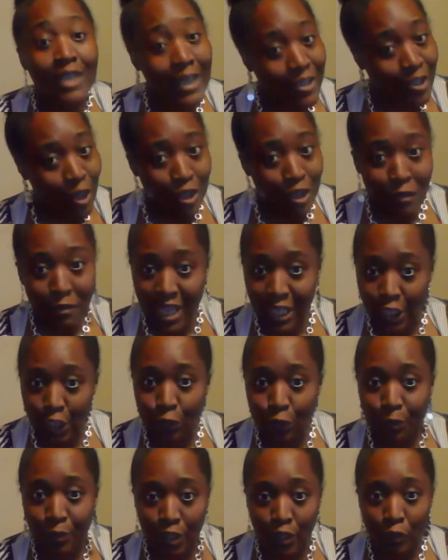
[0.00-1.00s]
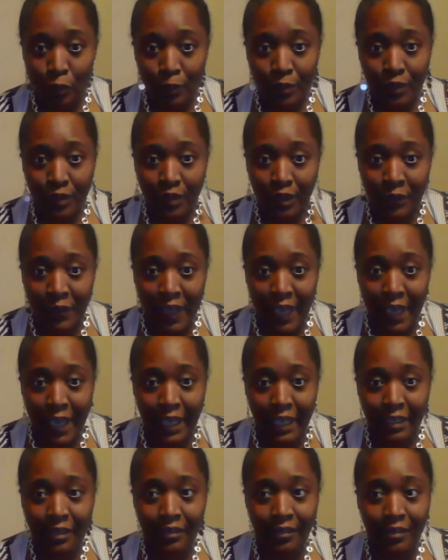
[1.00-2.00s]
It's going to make you poop.
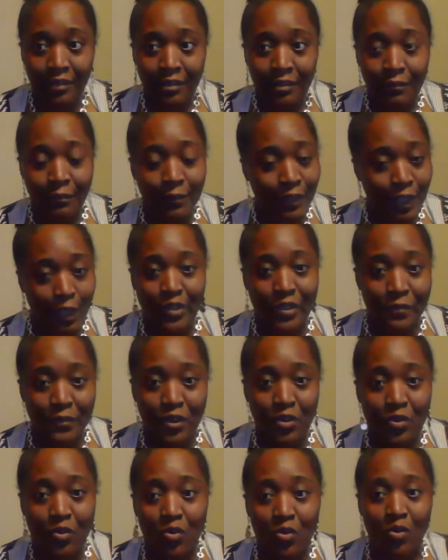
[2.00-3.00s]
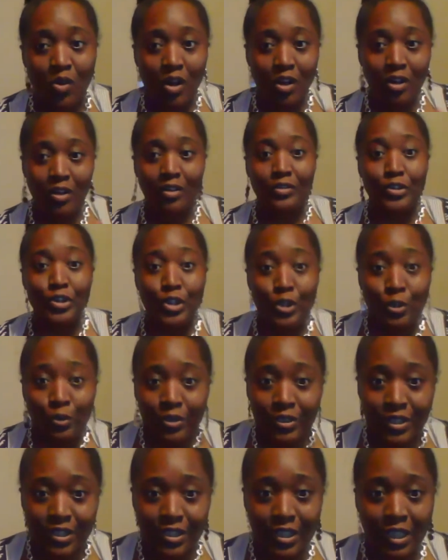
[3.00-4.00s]
Okay, for those of you who are
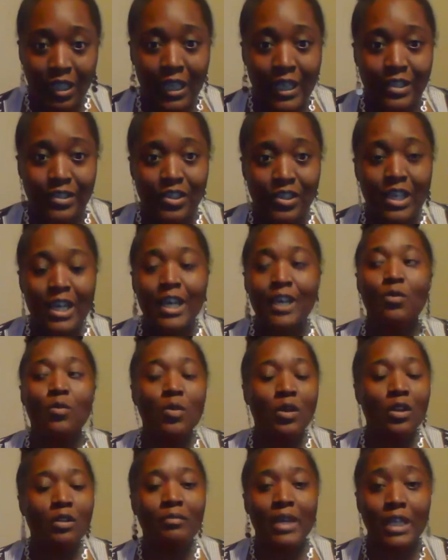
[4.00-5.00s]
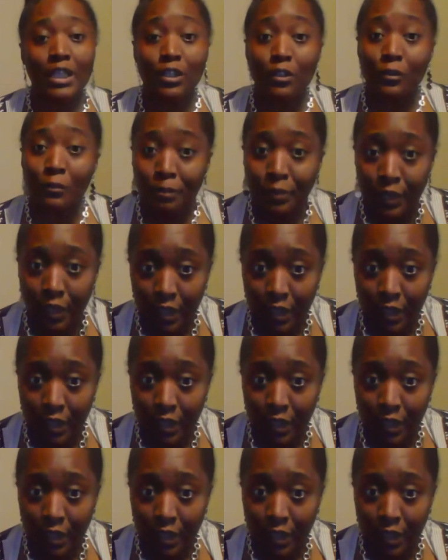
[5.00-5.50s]
new to this cleanse, it will make you